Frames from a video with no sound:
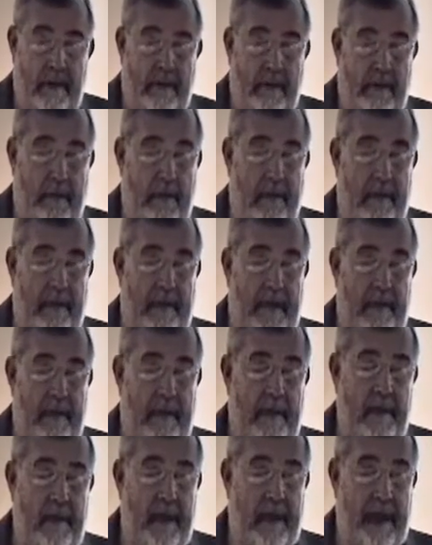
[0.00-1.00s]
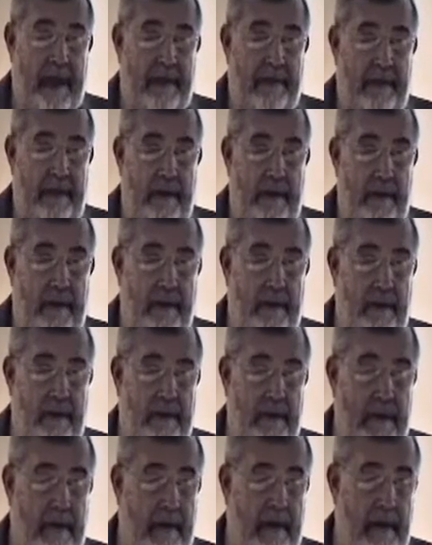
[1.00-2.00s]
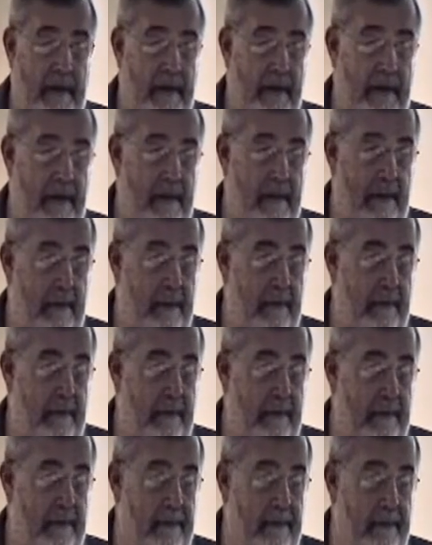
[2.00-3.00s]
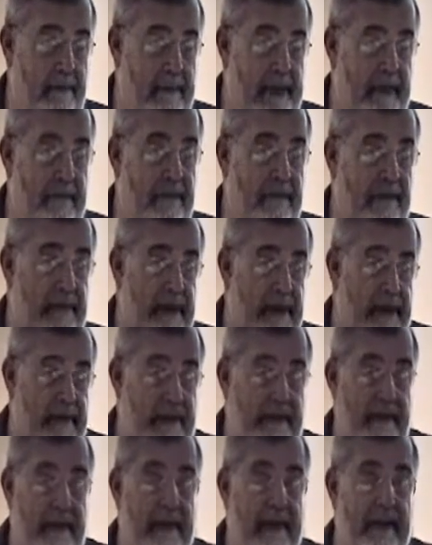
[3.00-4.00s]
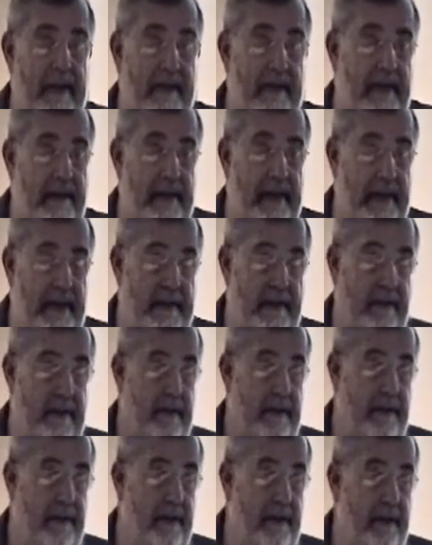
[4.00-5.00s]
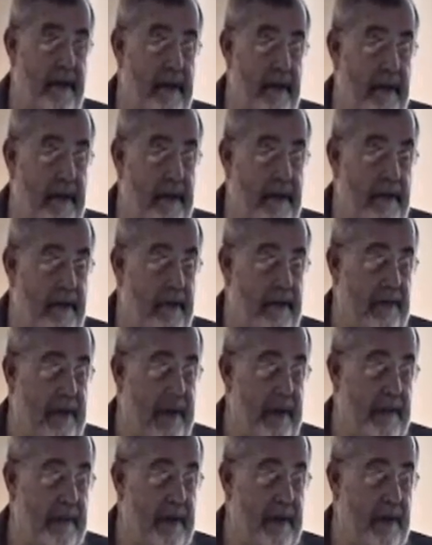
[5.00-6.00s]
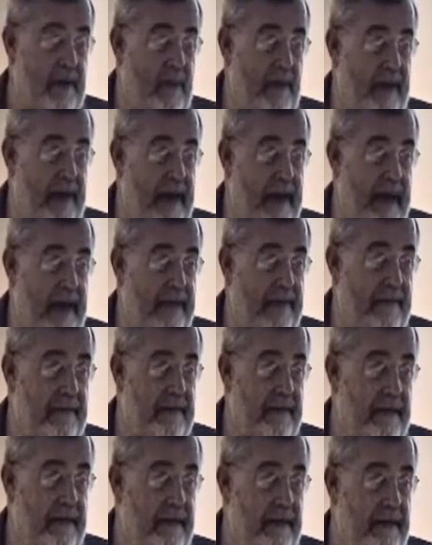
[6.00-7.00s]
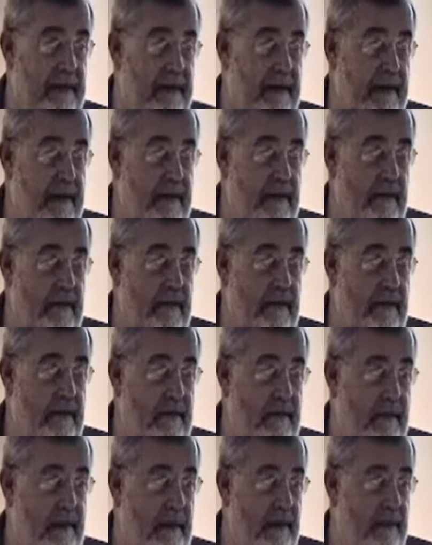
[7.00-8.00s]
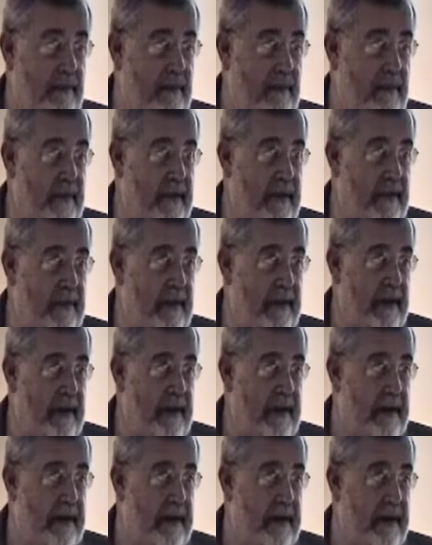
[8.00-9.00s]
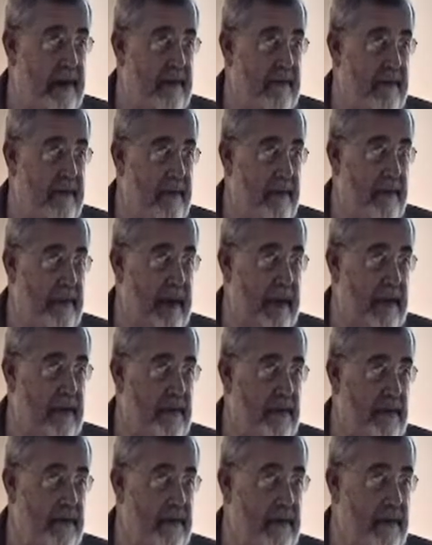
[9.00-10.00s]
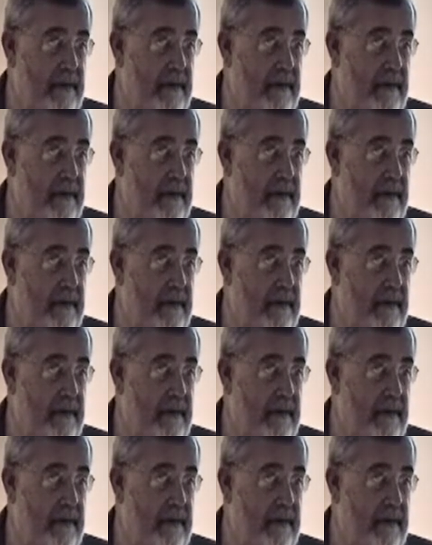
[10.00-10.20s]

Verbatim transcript: So does that mean we have to use, uh, um, that was the next the letter to the editor, does that mean we have to use a uh, breathe right on every patient?